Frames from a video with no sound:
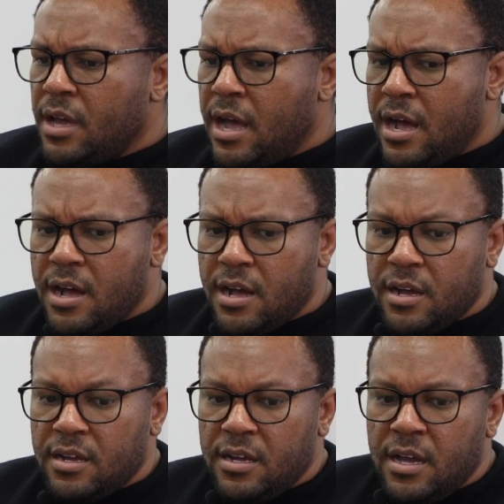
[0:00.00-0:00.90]

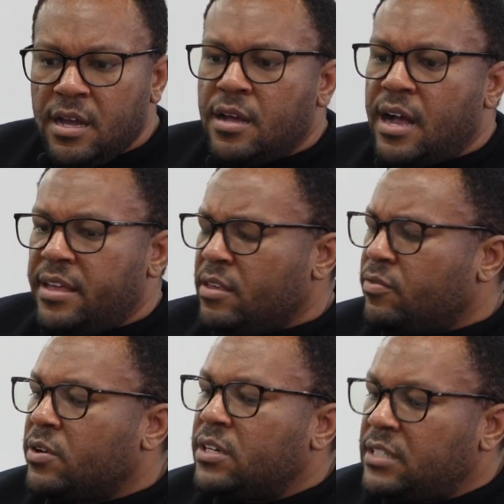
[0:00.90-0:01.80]
I think
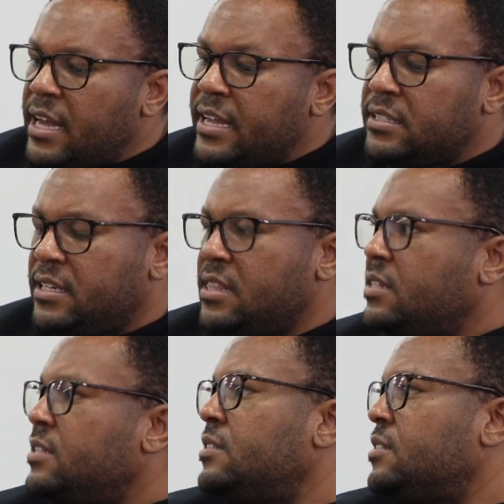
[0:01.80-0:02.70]
for clients, I think
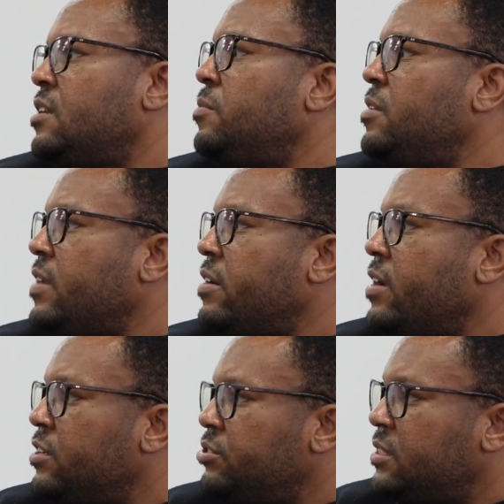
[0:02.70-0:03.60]
this is going to be
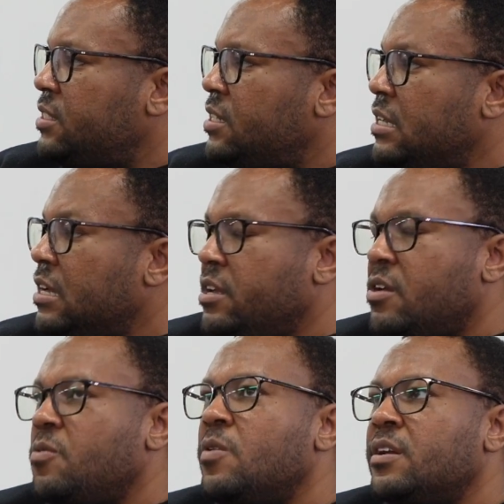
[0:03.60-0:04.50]
very interesting.
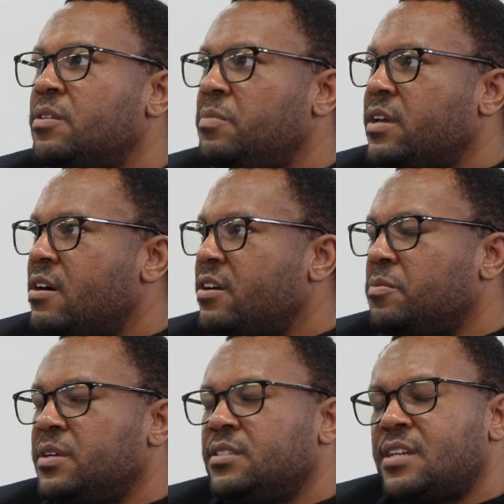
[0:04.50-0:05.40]
One of the big
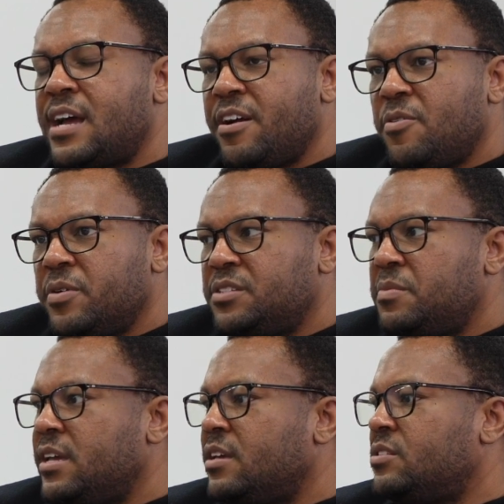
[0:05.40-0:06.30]
arguments that I always
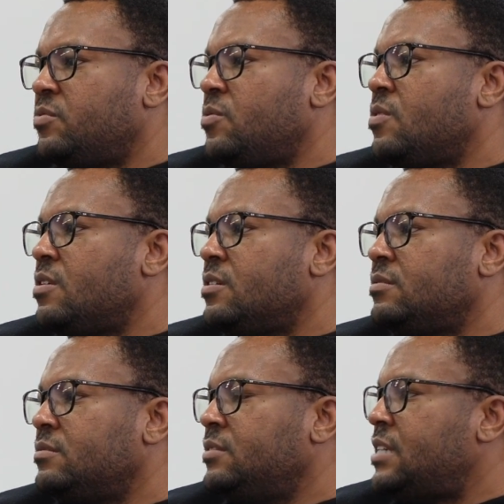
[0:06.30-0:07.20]
make is
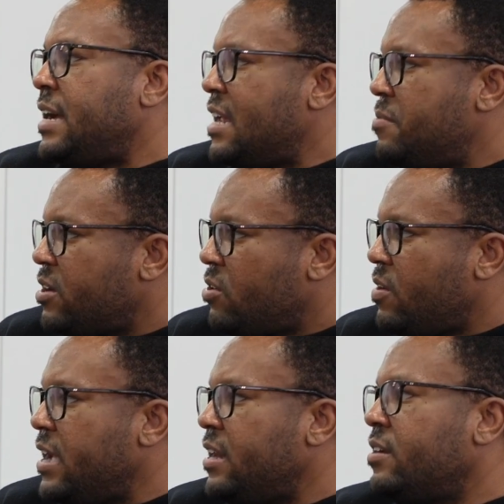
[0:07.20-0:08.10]
for dynamic
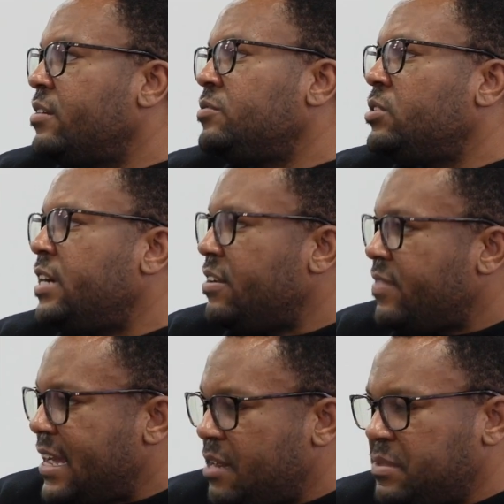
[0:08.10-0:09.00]
creative
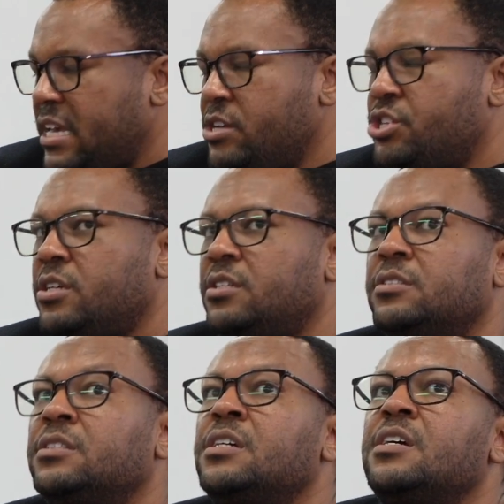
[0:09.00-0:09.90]

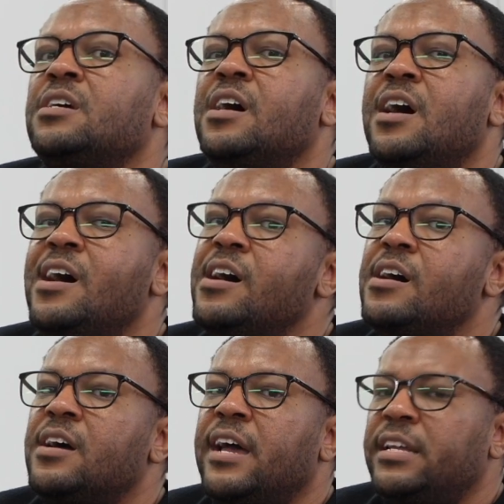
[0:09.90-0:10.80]
adaptation.
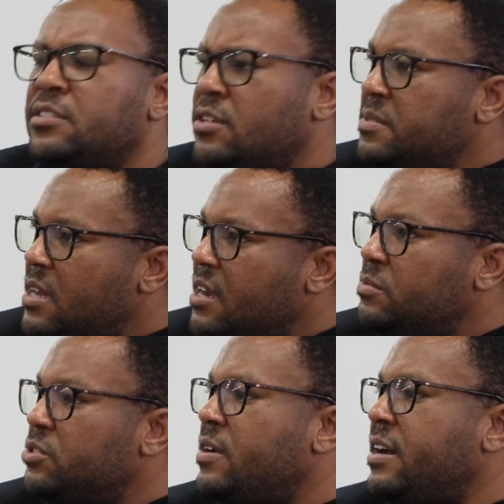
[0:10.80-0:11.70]
And
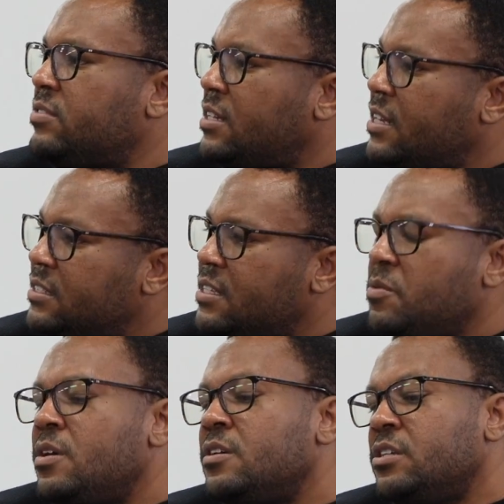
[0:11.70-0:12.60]
sometimes you'll have clients say,
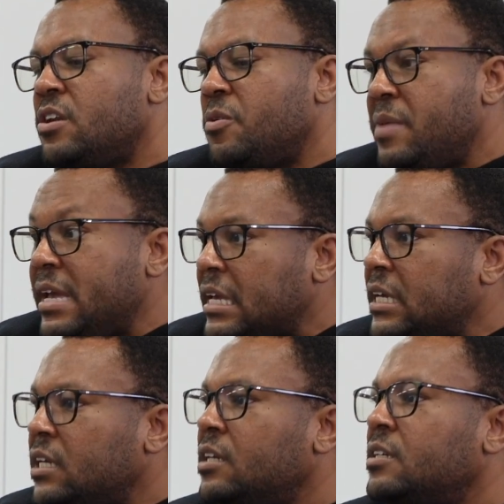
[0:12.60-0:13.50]
well,
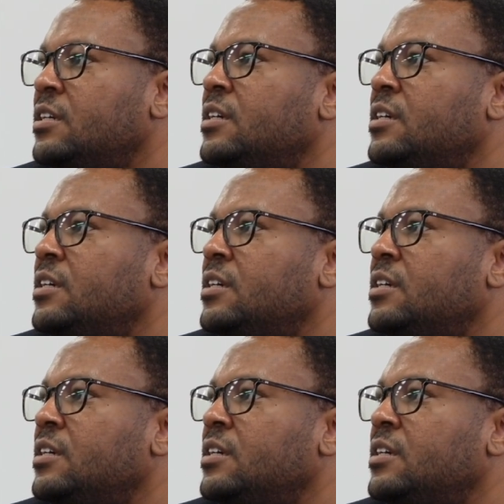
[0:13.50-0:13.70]
making